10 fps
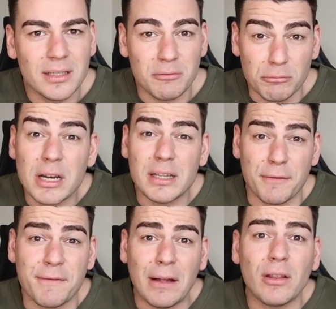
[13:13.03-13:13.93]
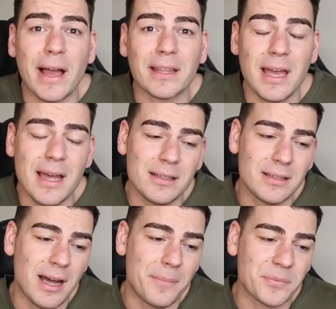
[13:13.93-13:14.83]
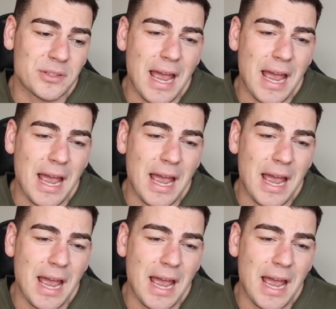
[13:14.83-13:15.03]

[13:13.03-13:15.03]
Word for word: It really felt like that, um,